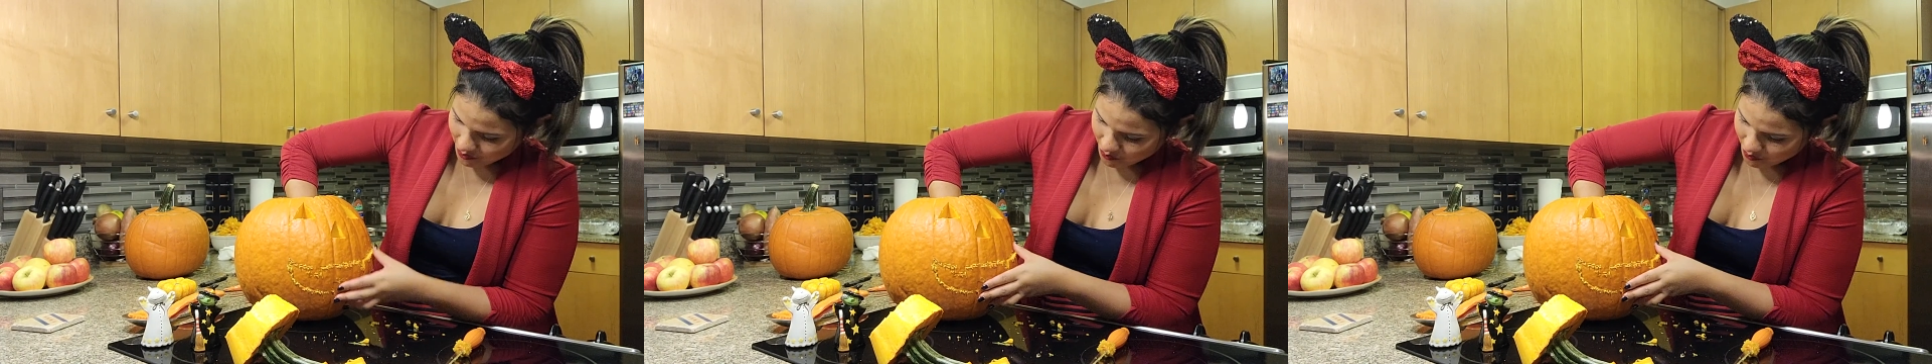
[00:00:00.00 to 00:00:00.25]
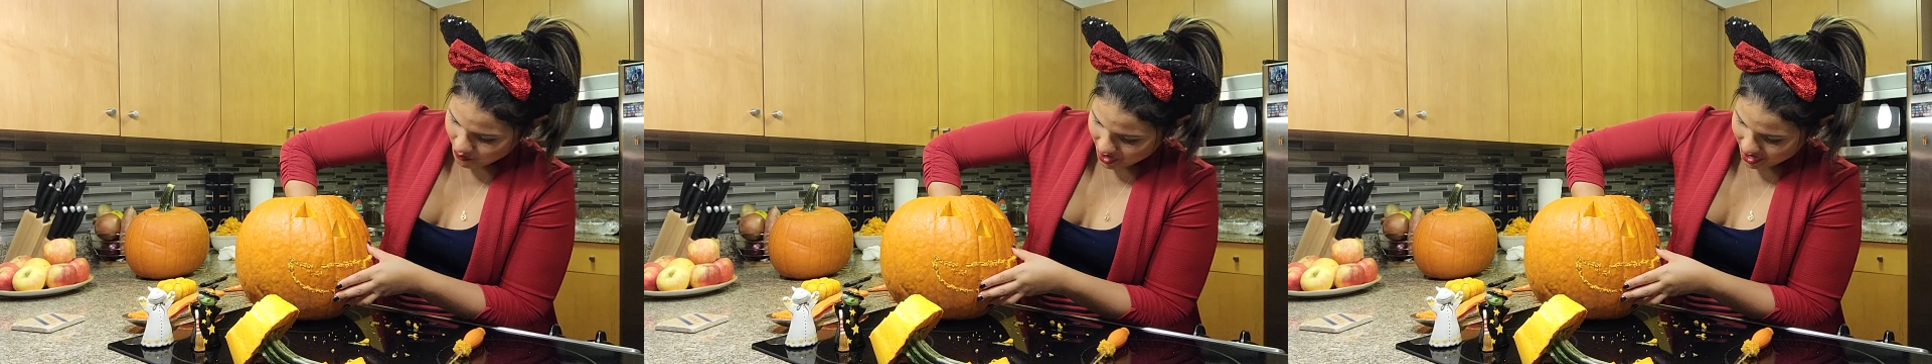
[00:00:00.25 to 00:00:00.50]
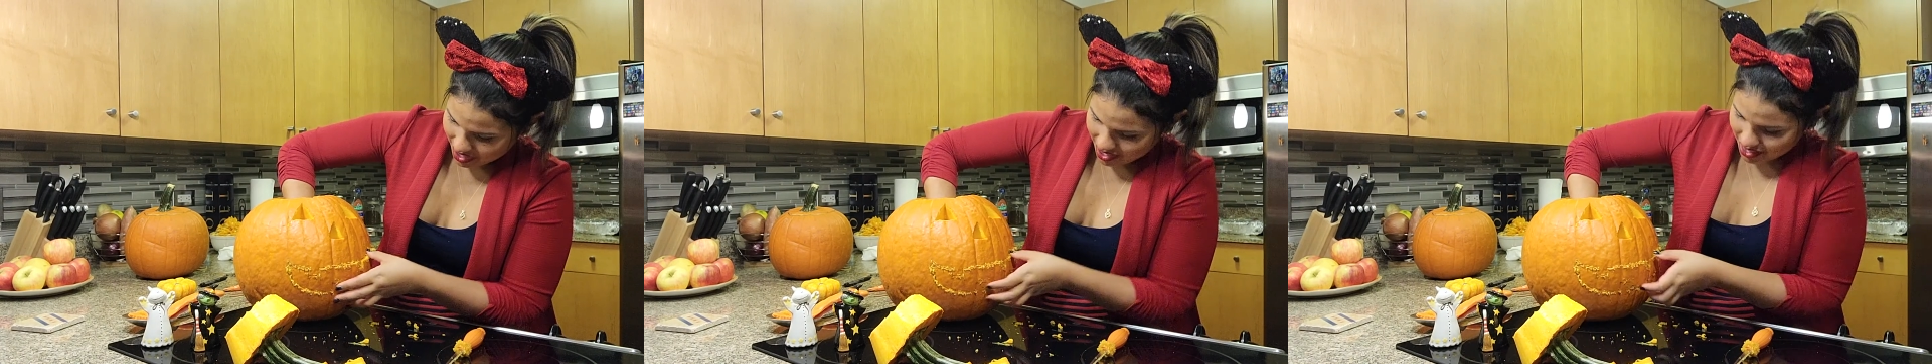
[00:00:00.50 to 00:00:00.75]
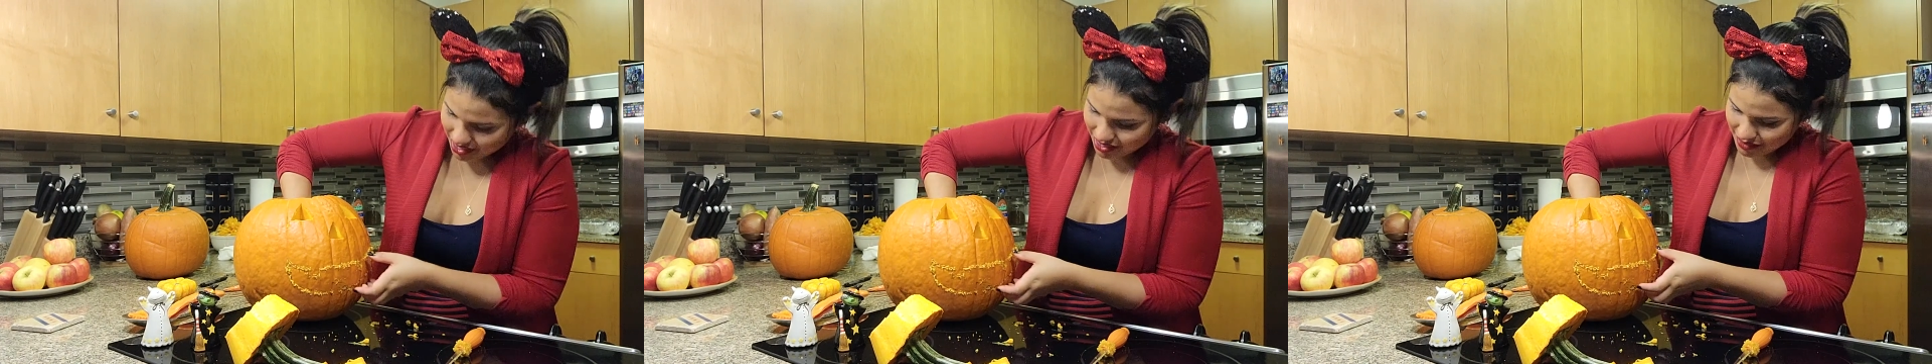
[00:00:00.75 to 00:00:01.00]

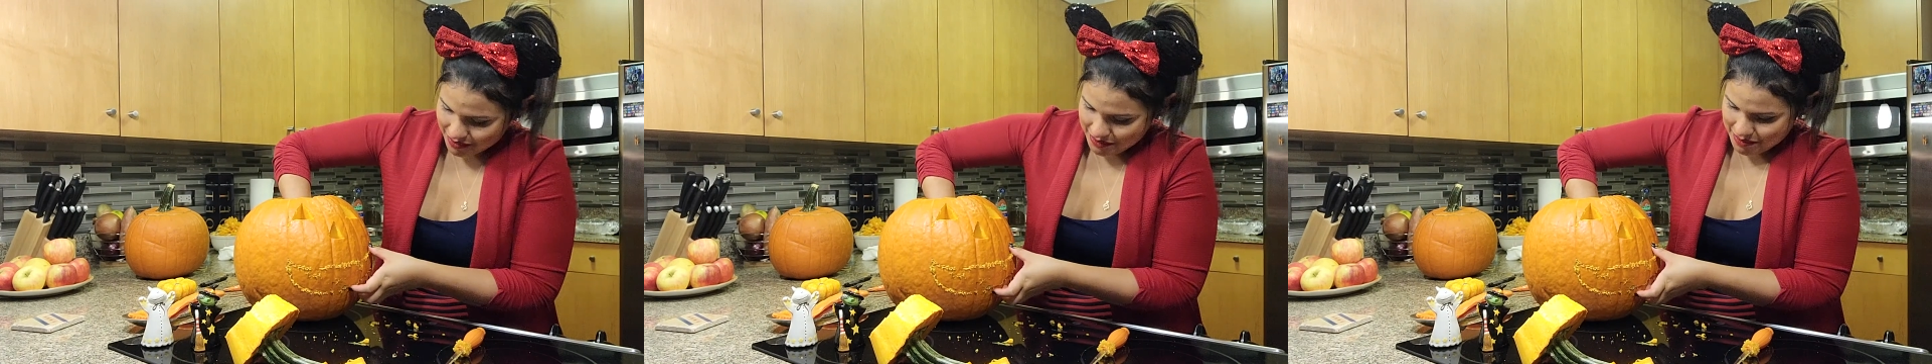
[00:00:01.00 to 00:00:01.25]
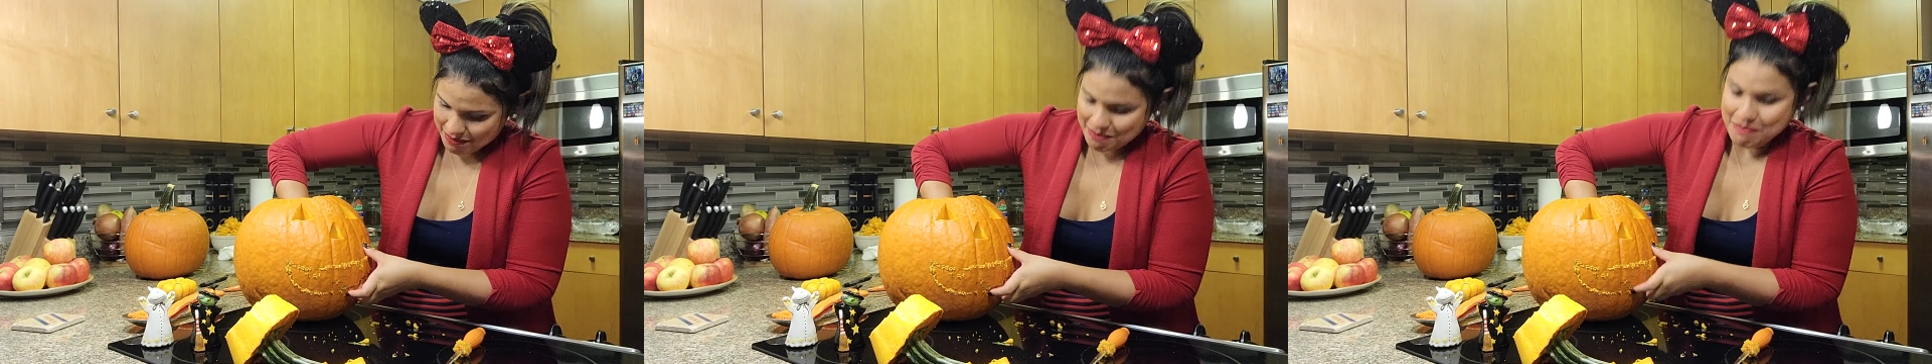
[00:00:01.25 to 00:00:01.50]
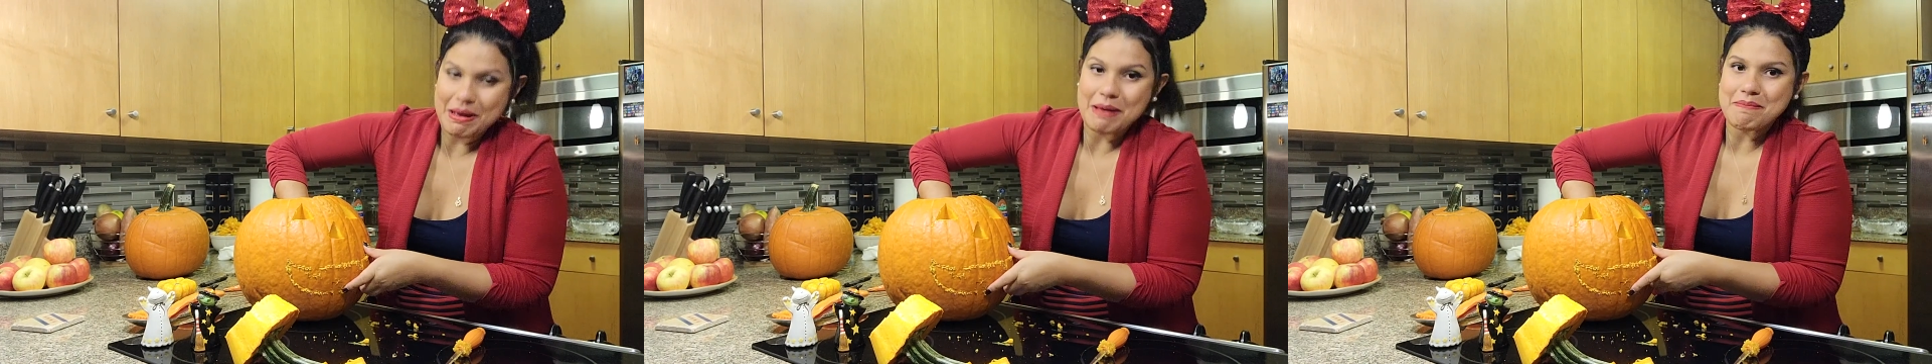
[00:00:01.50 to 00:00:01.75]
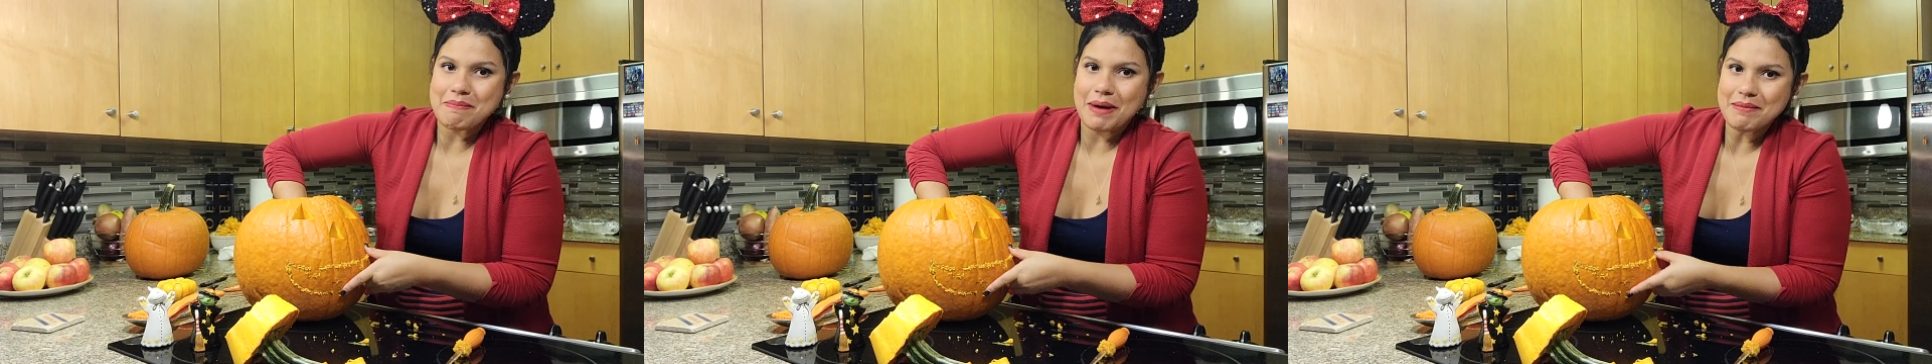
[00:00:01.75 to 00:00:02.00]
with my
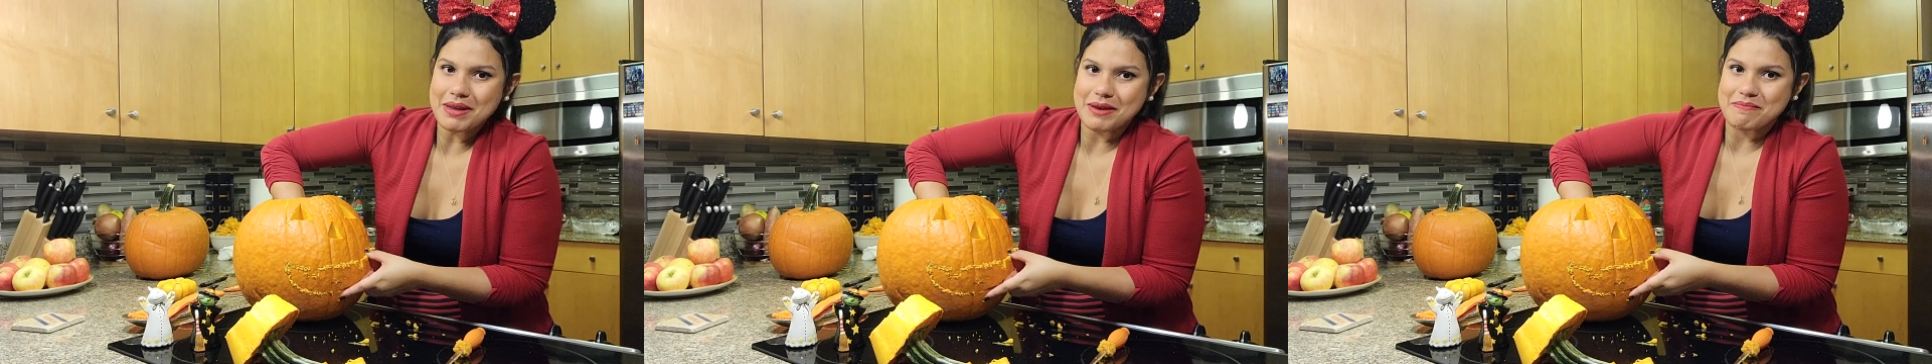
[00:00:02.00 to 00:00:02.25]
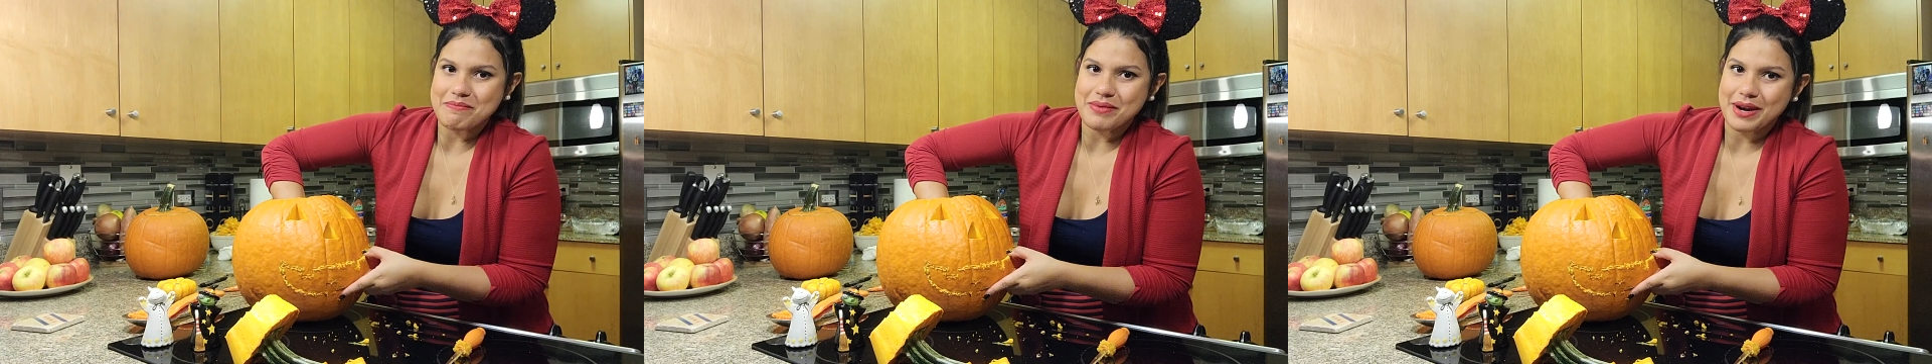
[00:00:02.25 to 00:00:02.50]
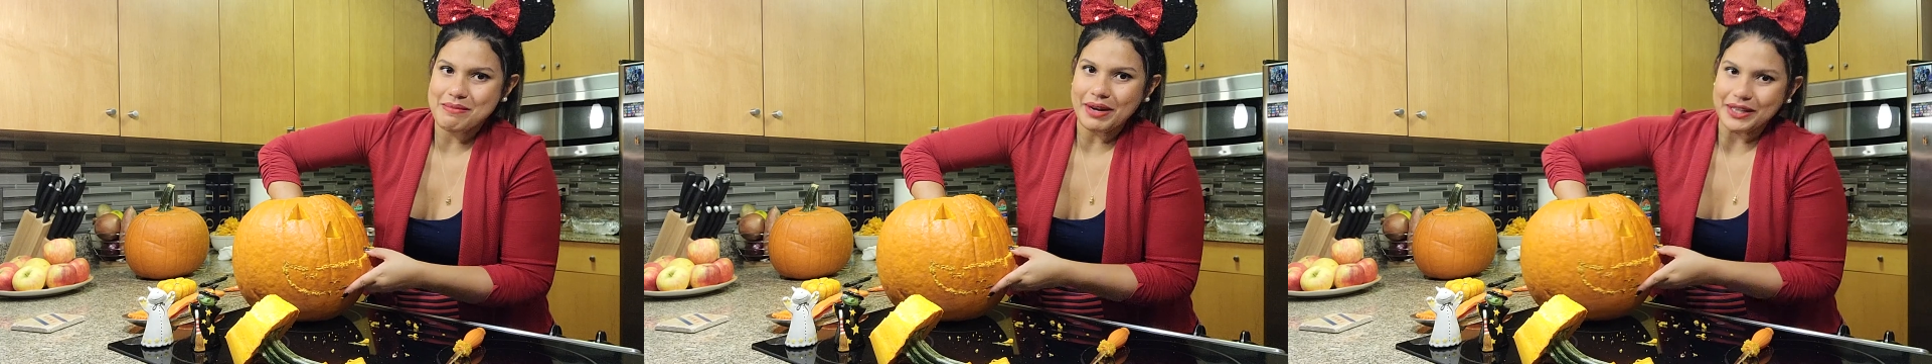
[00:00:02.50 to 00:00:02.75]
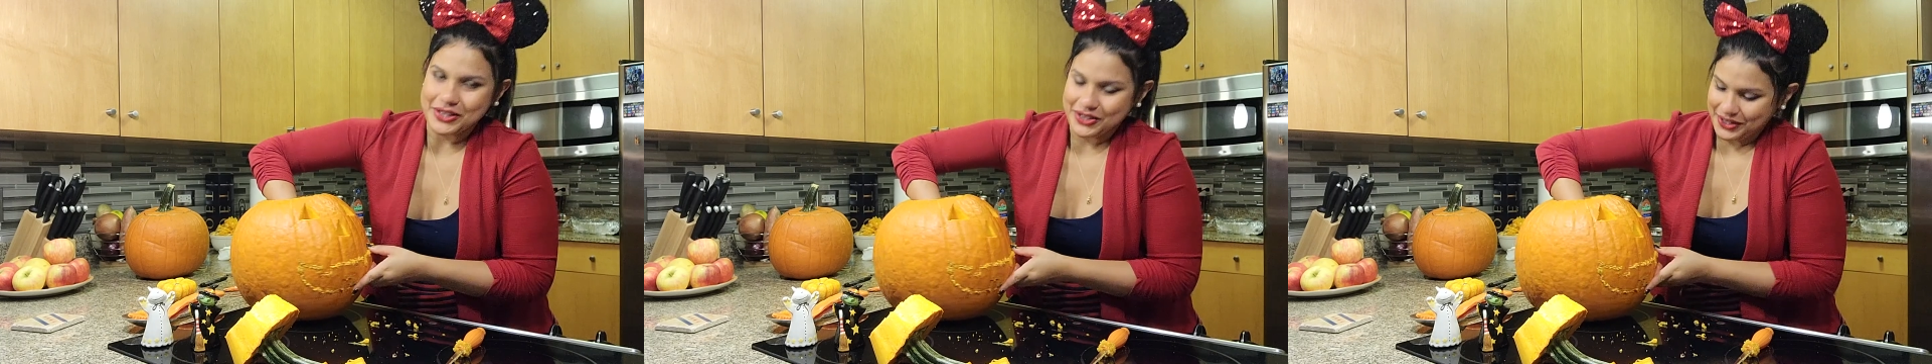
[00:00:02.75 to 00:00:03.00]
pumpkin pretty
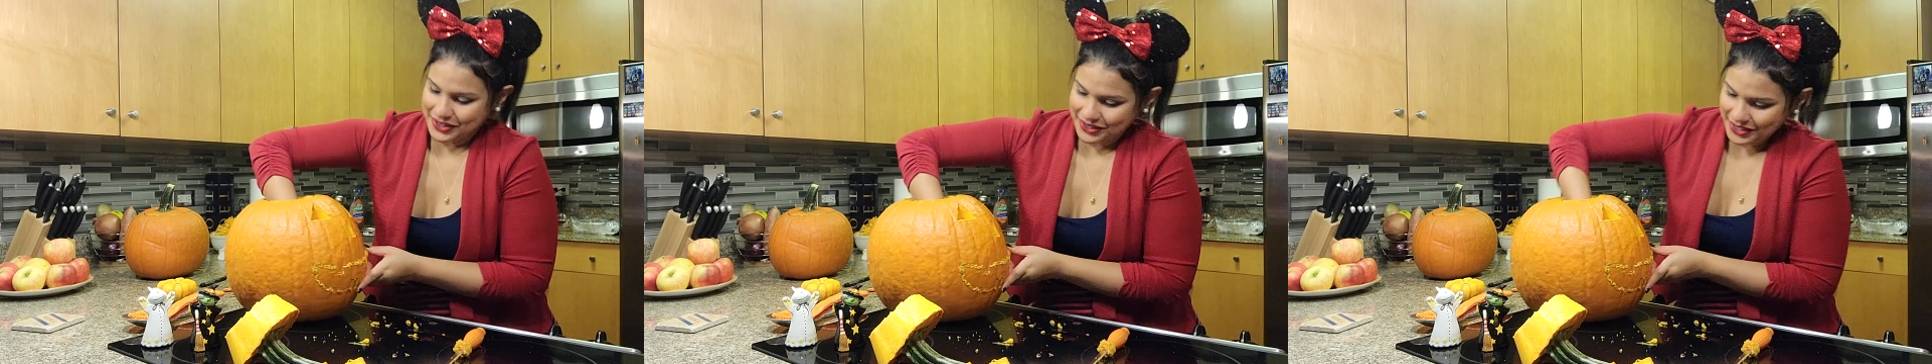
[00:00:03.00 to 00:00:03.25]
much.